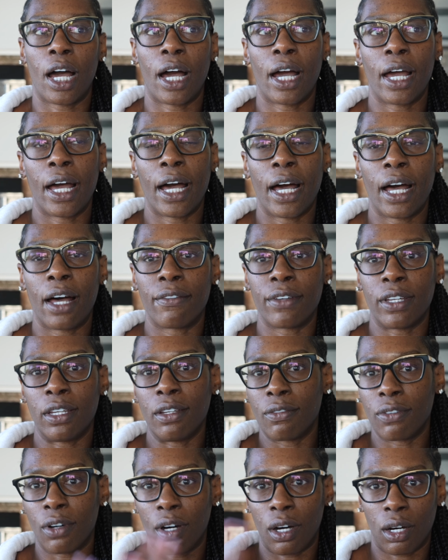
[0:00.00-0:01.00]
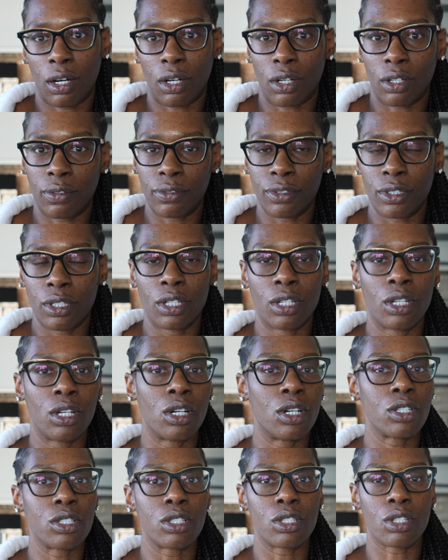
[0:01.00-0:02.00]
I have evolved
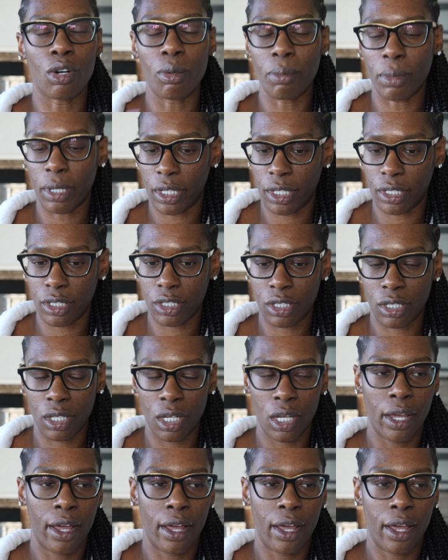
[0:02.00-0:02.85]
so much,